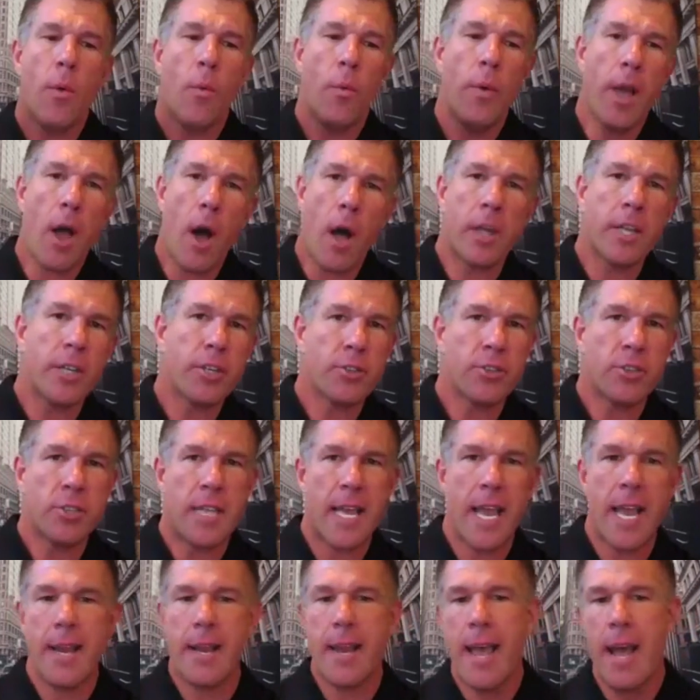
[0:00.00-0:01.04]
we all
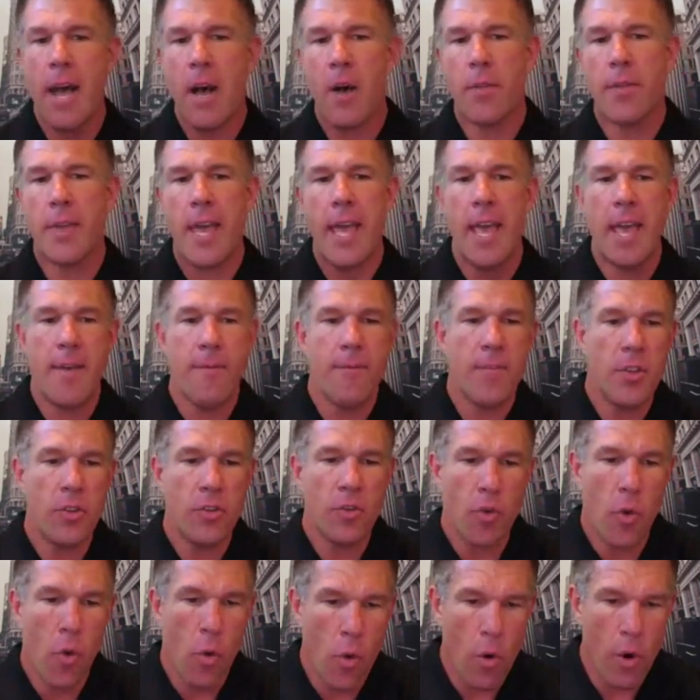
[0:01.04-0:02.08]
understand now that
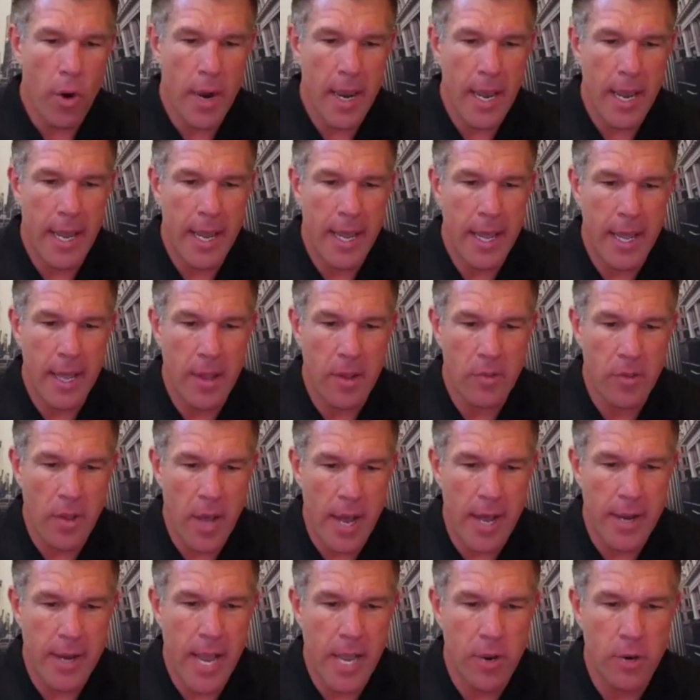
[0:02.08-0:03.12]
inventory is,
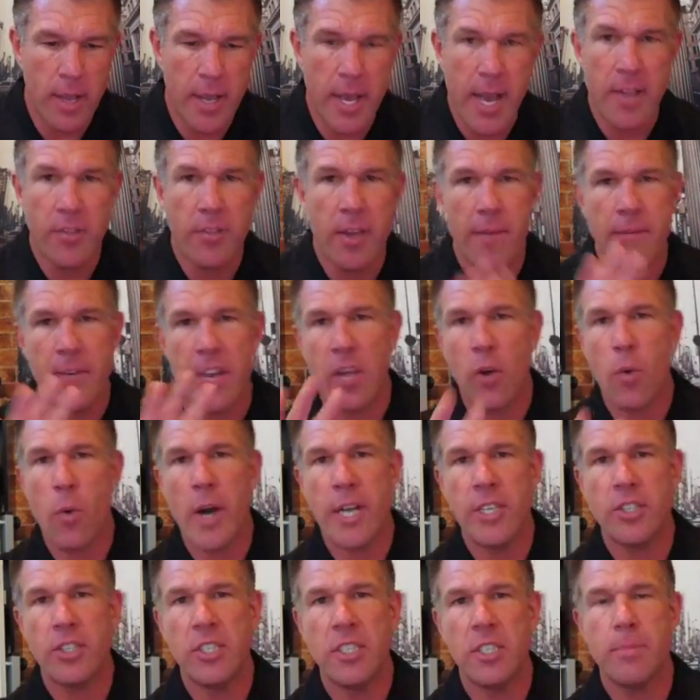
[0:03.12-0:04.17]
now do you guys have any
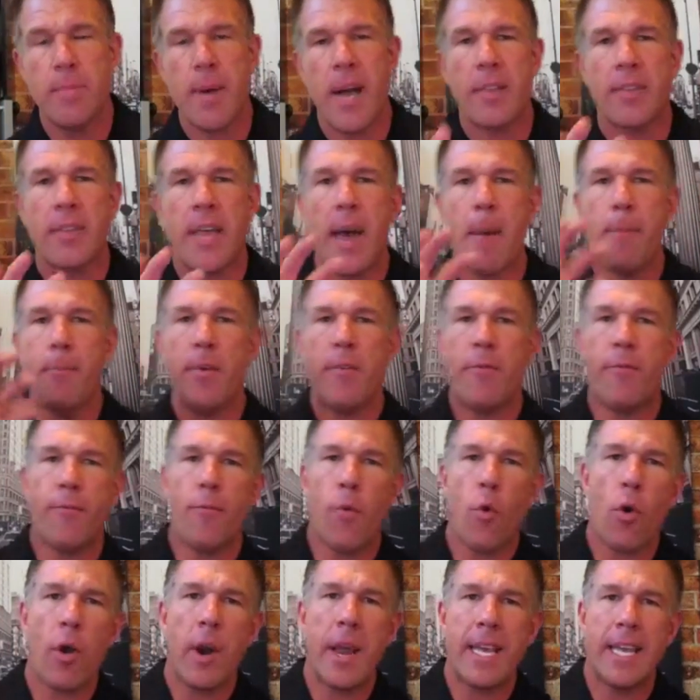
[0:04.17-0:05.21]
questions about that
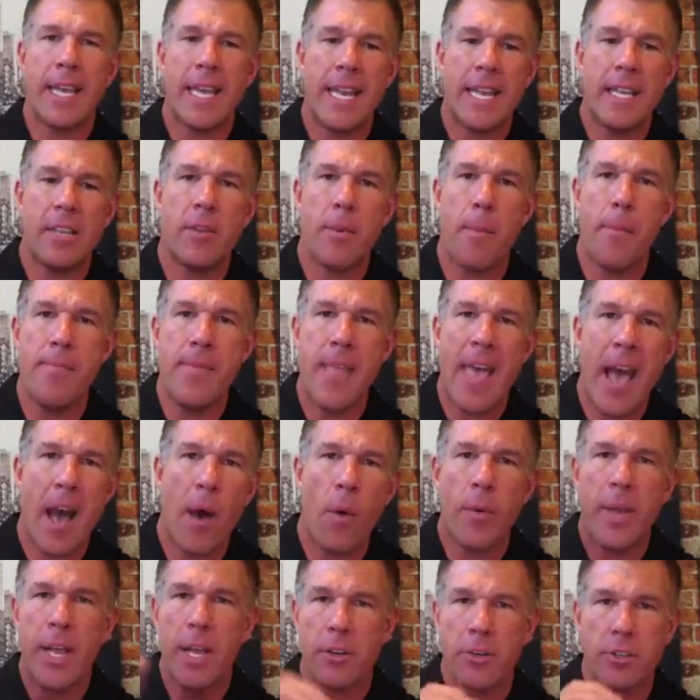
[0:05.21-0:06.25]
before I get into, now
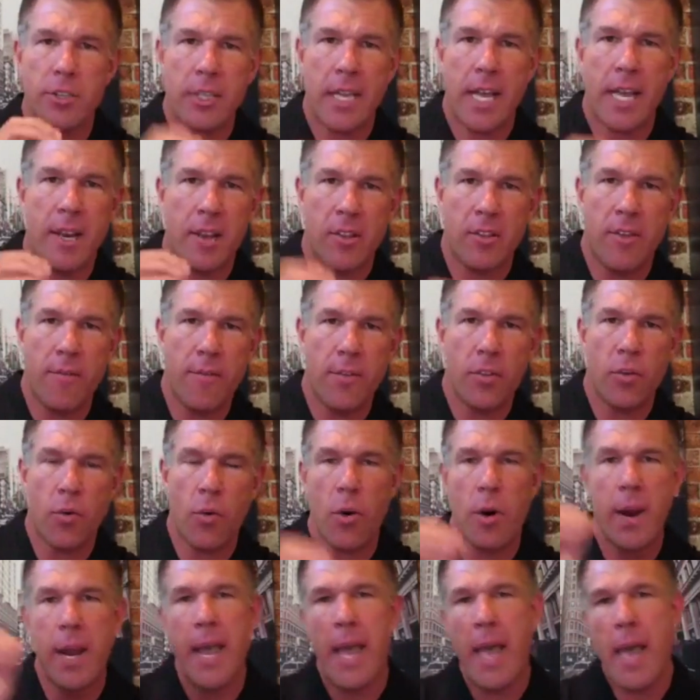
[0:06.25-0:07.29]
we understand it's
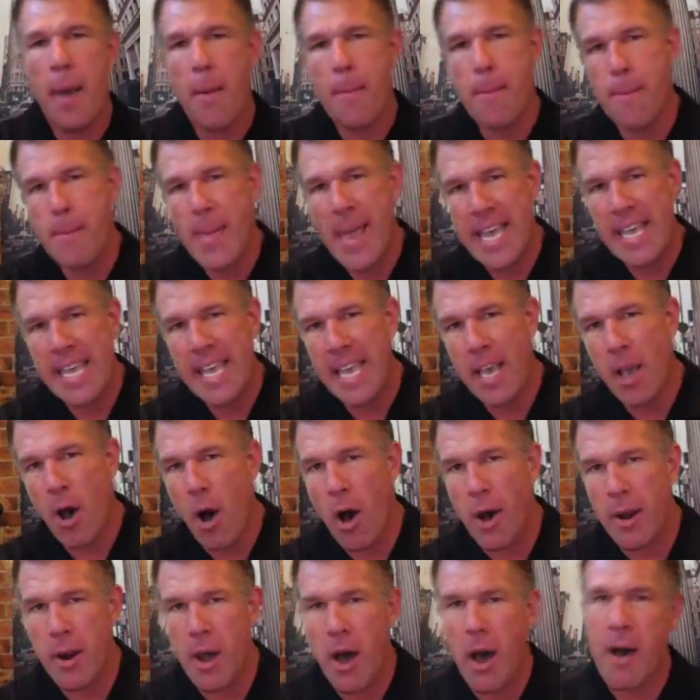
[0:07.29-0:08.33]
inventory, making
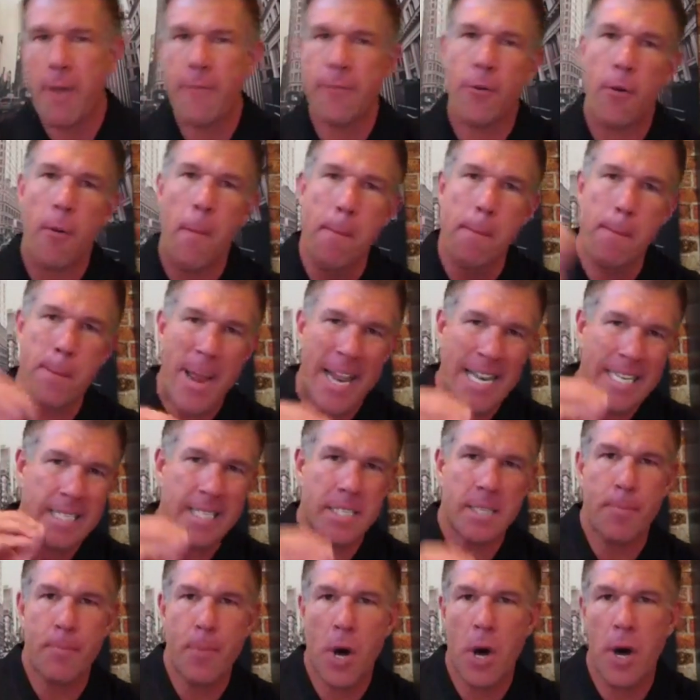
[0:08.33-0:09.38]
an offer
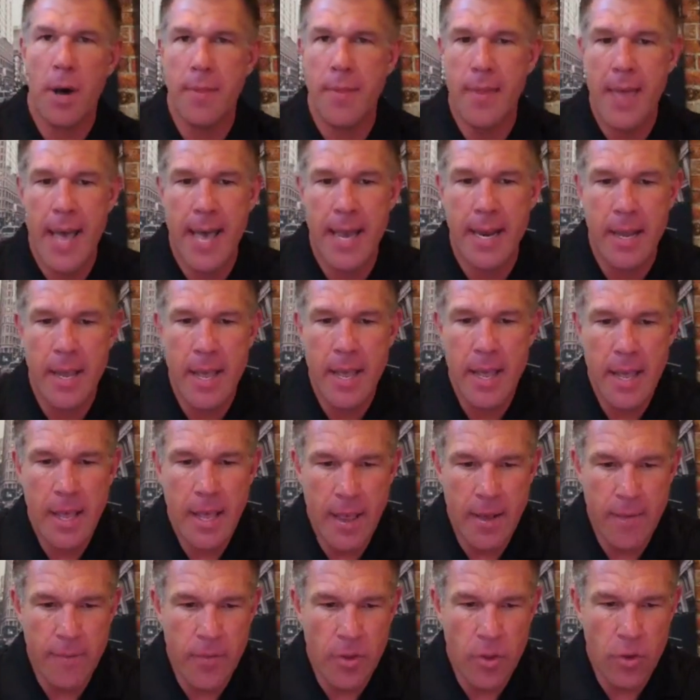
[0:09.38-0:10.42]
based upon that
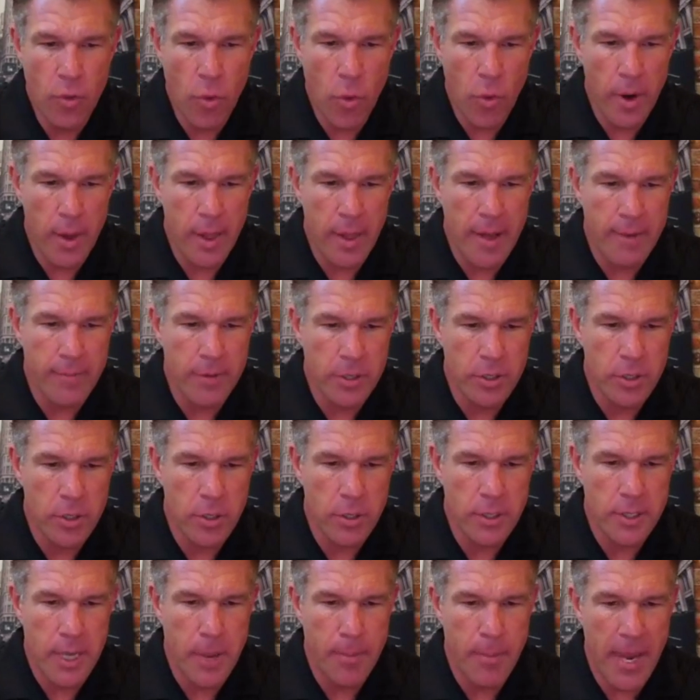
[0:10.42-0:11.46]
inventory level.
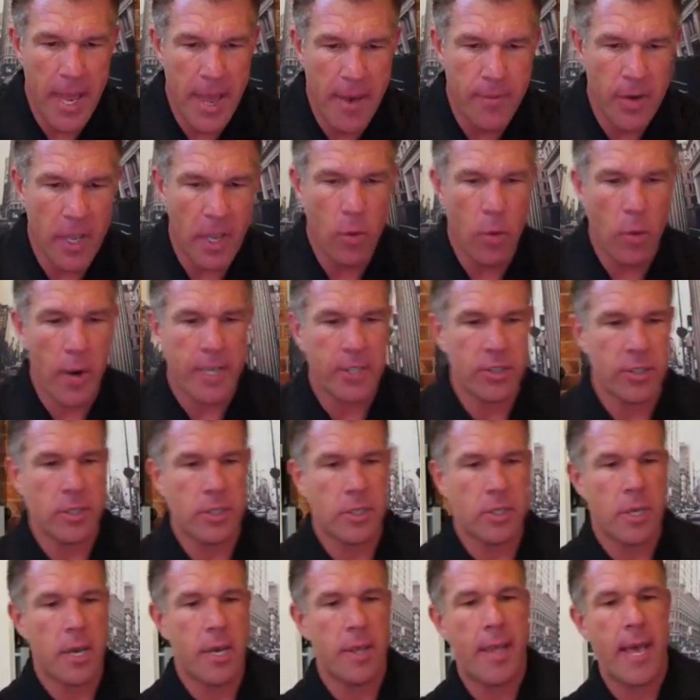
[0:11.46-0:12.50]
So does anybody have any
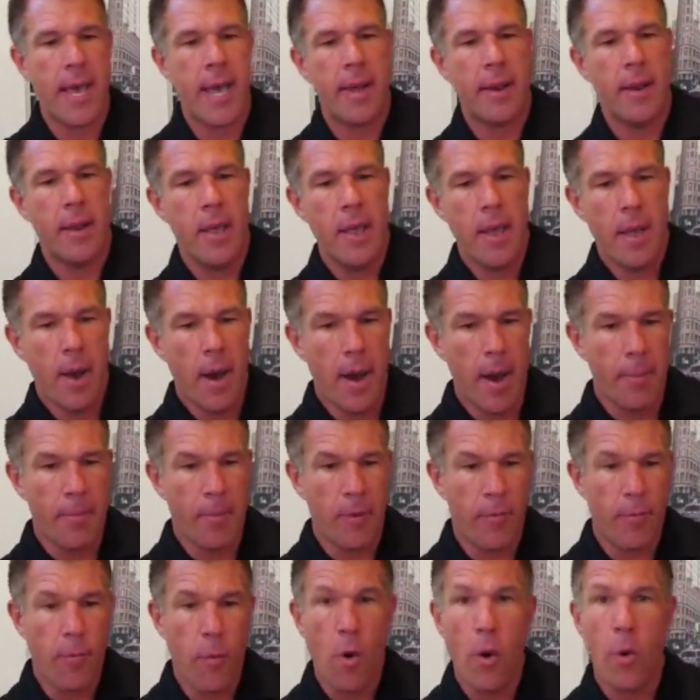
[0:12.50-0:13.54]
questions on that
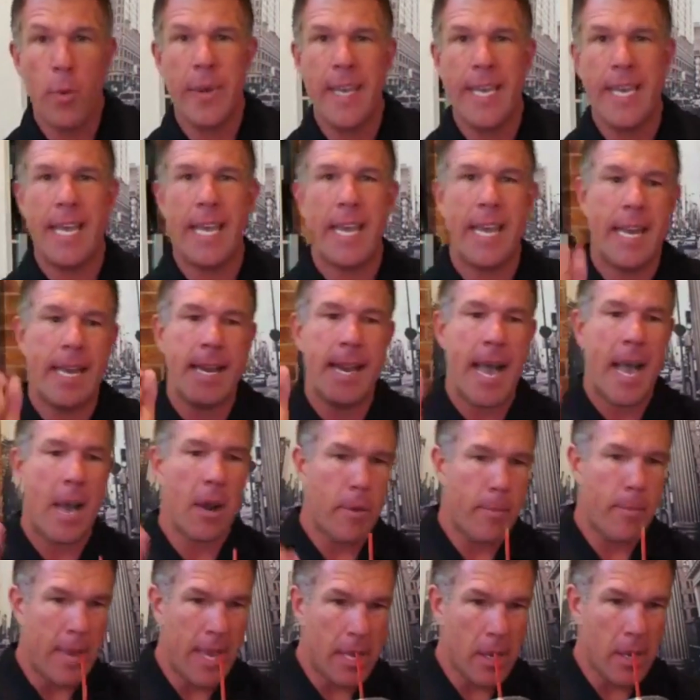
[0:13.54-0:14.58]
before we get in now
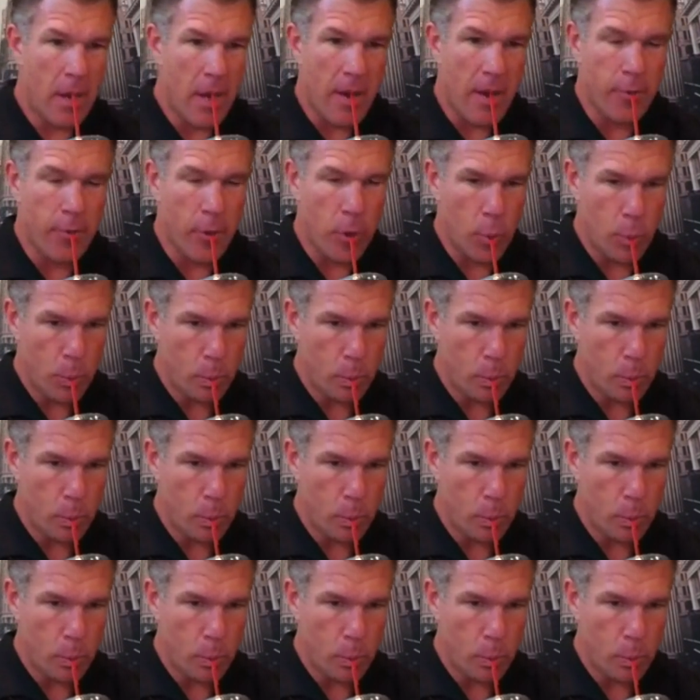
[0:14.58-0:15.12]
to make an offer?